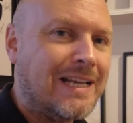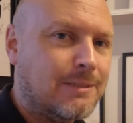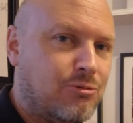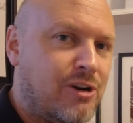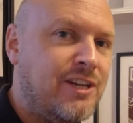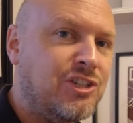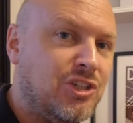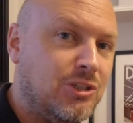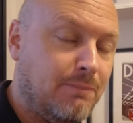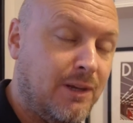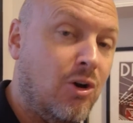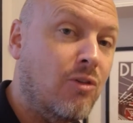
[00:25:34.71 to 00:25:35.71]
aspirations
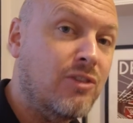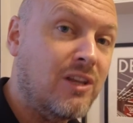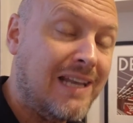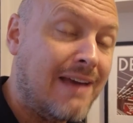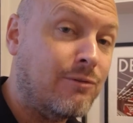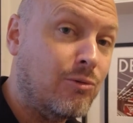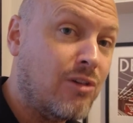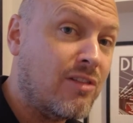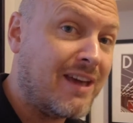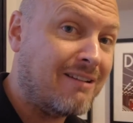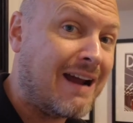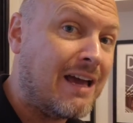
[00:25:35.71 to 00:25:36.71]
beyond the level that
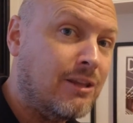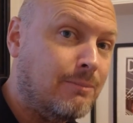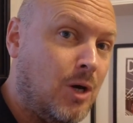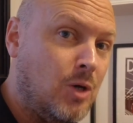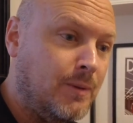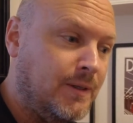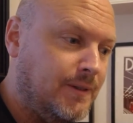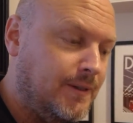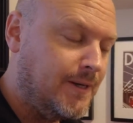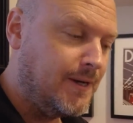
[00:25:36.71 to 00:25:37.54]
they're at the moment.